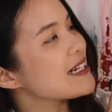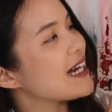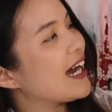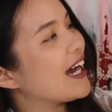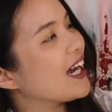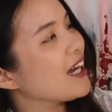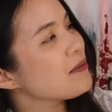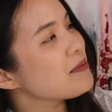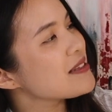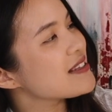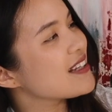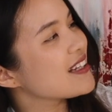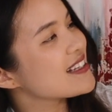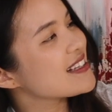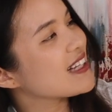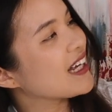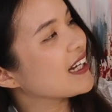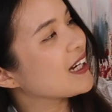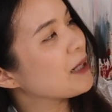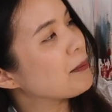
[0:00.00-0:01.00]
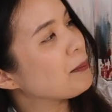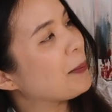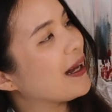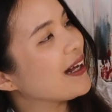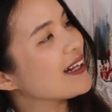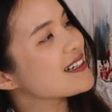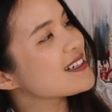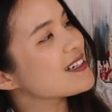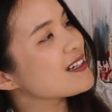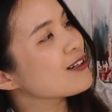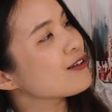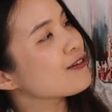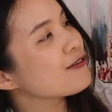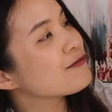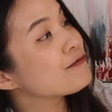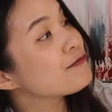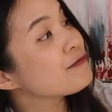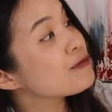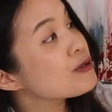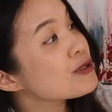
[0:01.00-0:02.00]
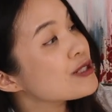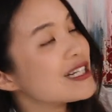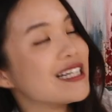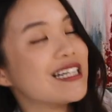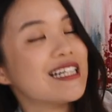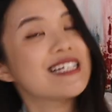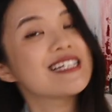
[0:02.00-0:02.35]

Times, the Sunday Puzzle, Food